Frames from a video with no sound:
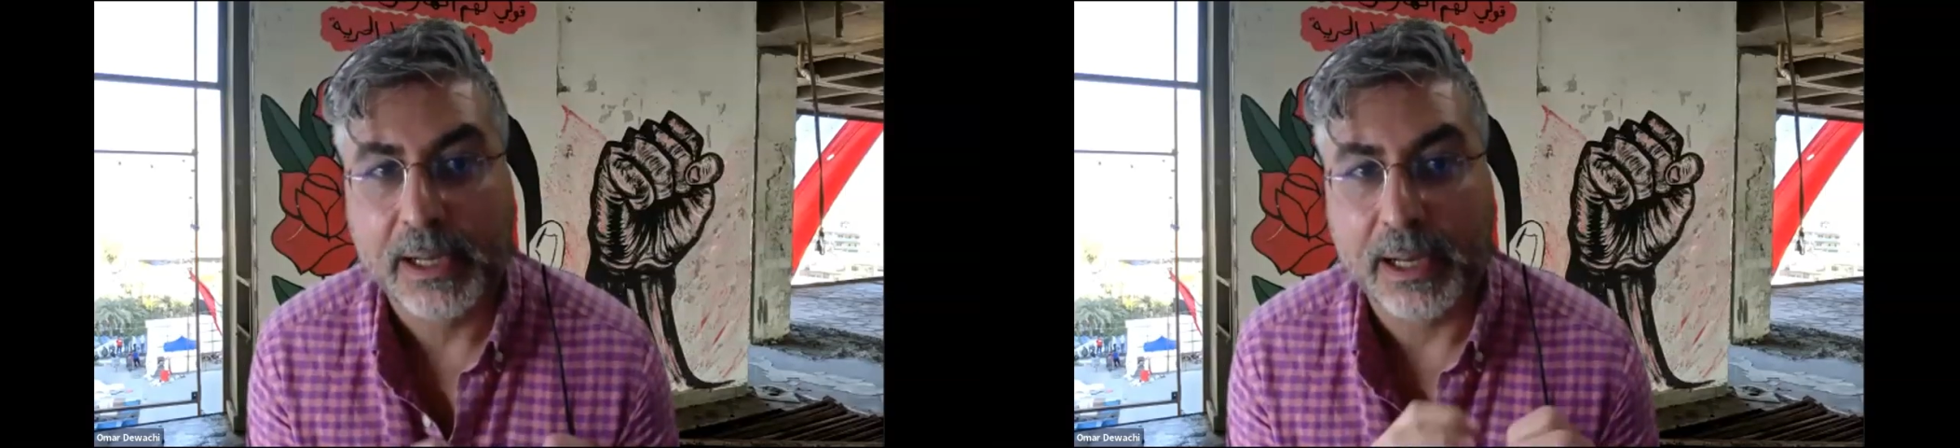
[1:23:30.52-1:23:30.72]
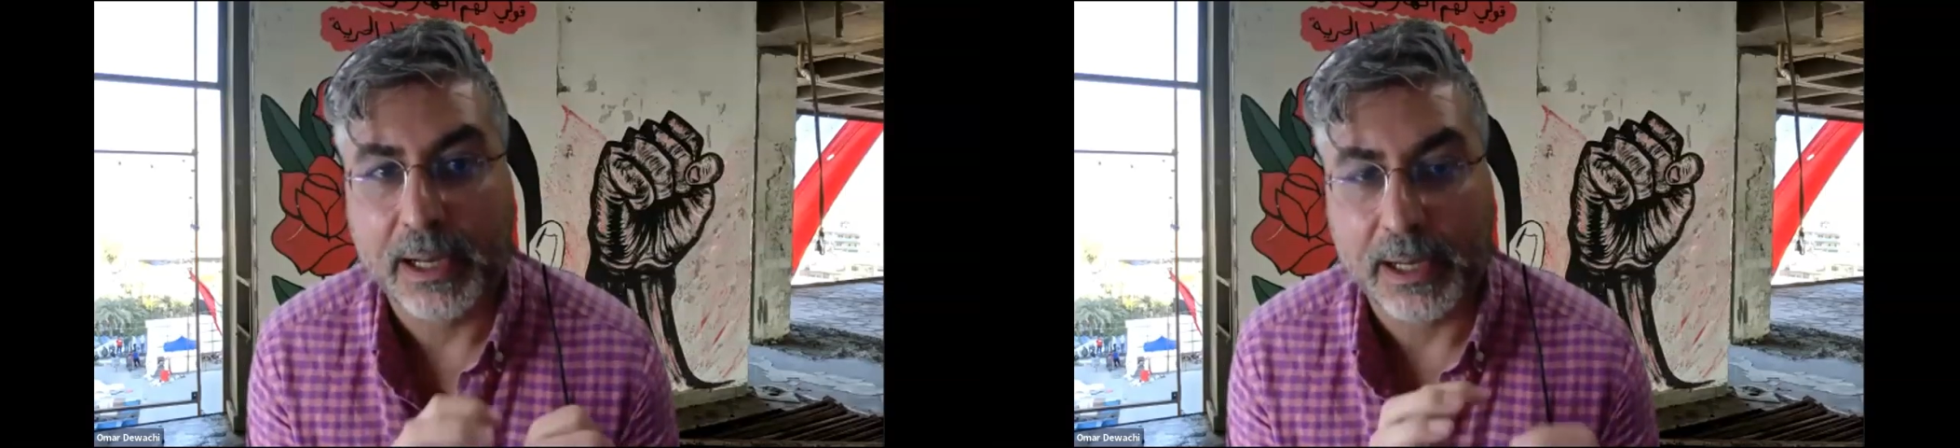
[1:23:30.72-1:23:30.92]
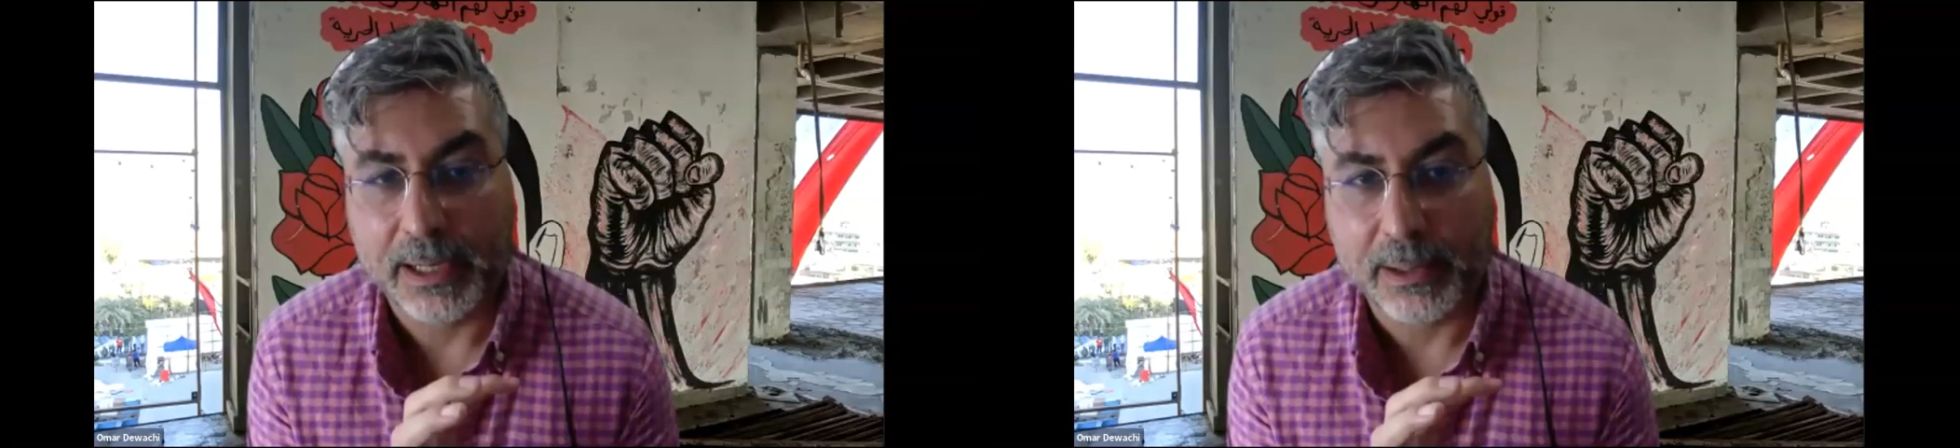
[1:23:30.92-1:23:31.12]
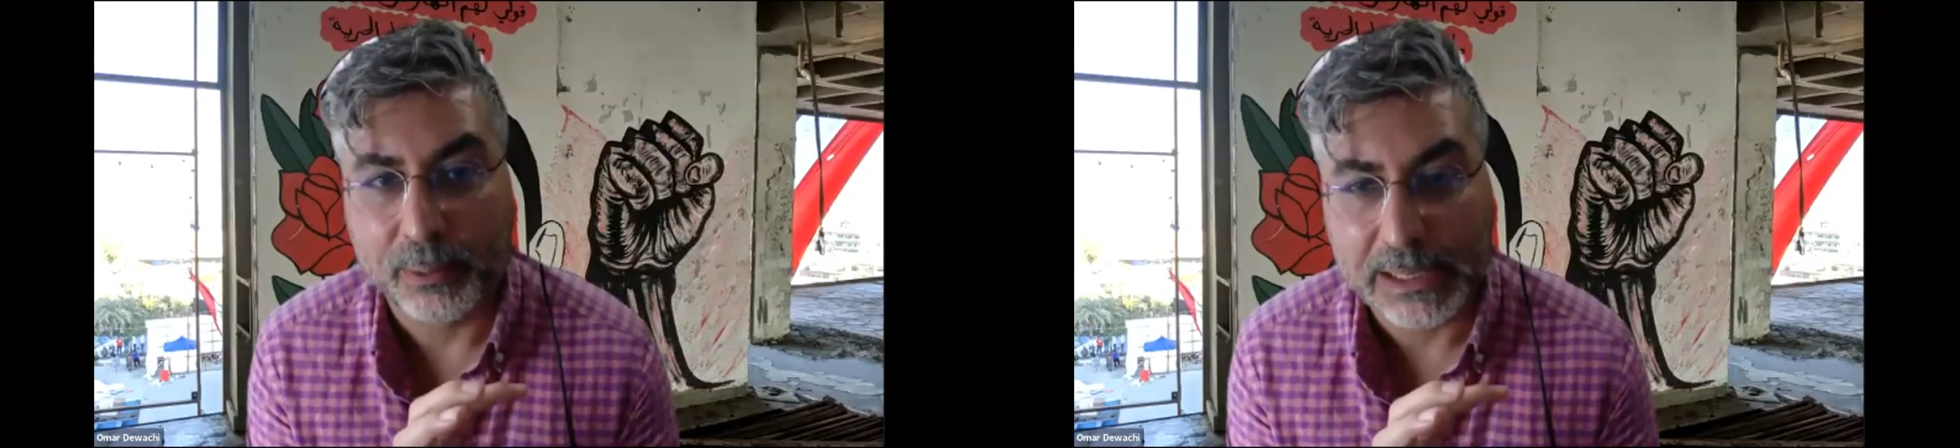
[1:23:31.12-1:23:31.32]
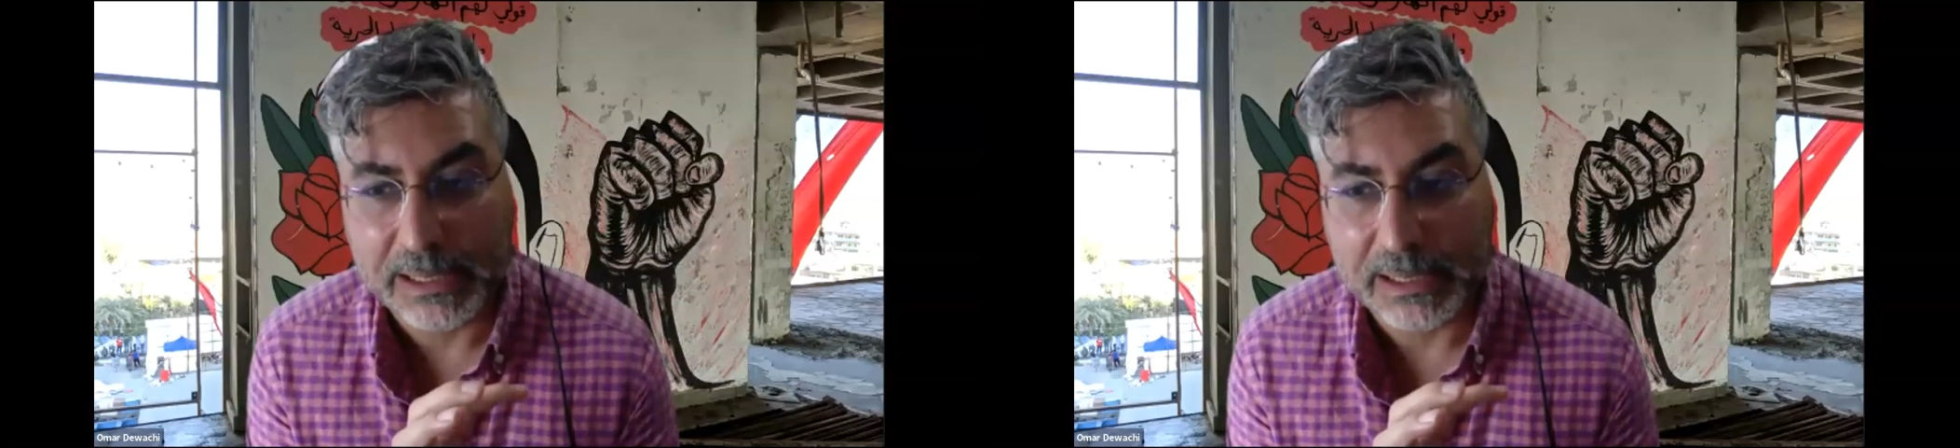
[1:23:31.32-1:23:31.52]

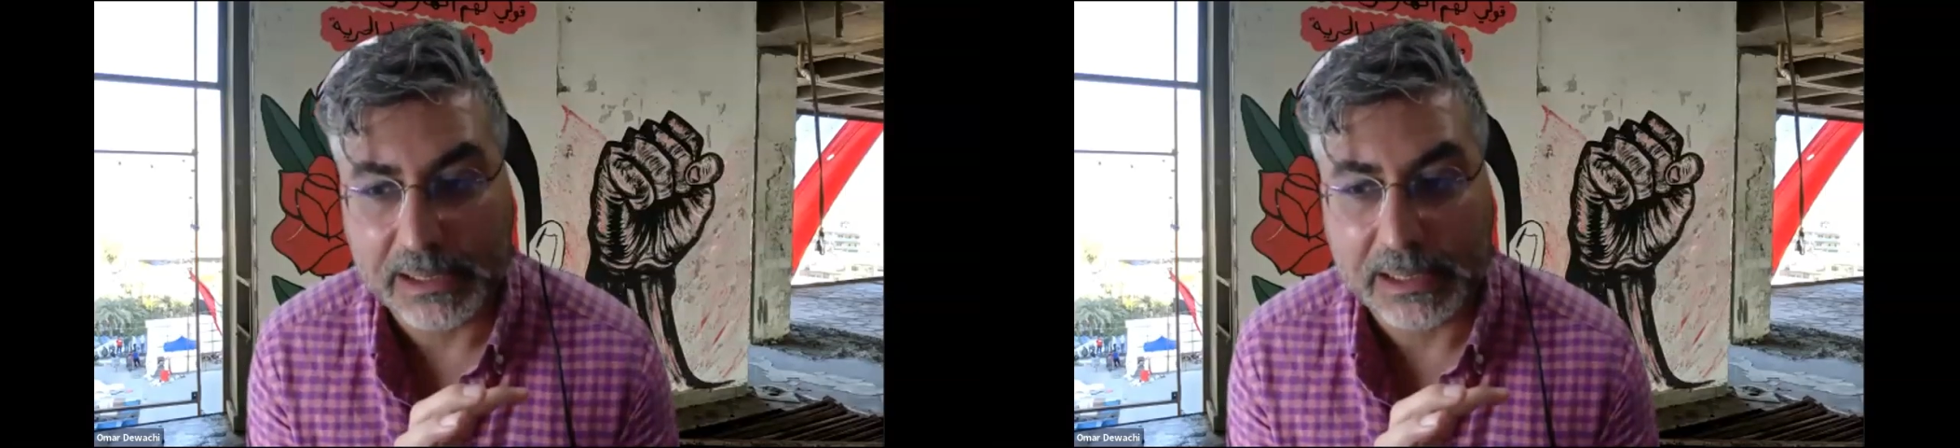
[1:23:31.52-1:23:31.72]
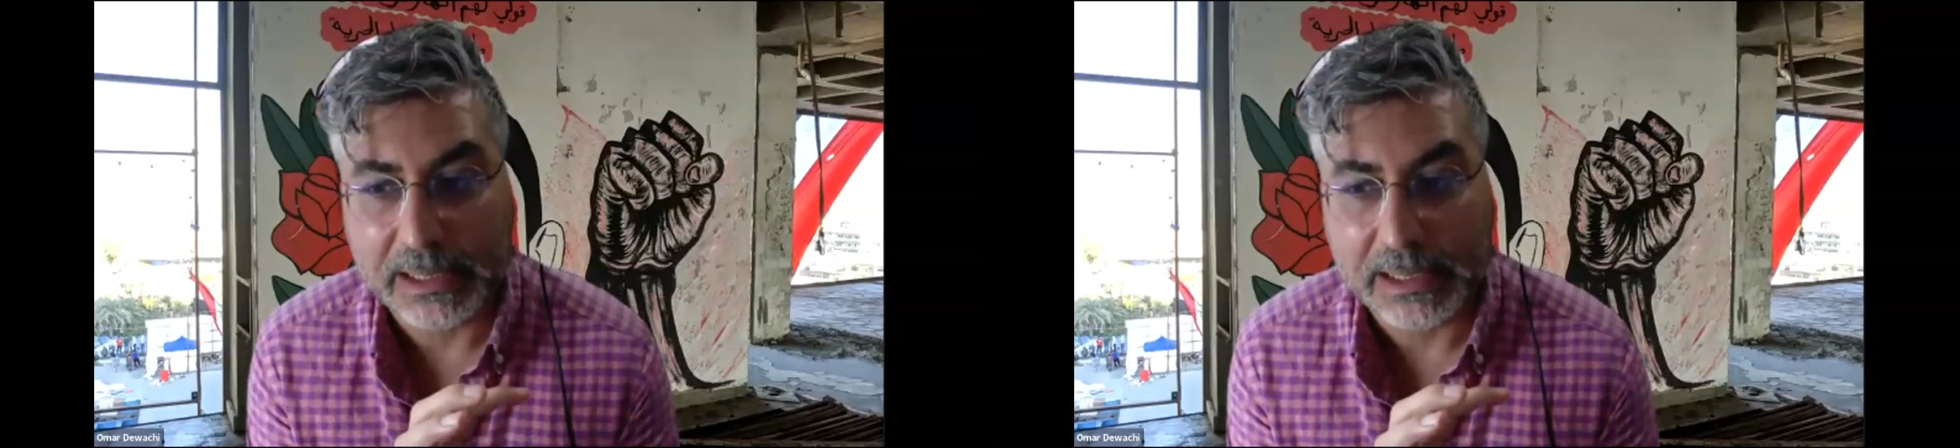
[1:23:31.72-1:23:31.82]
really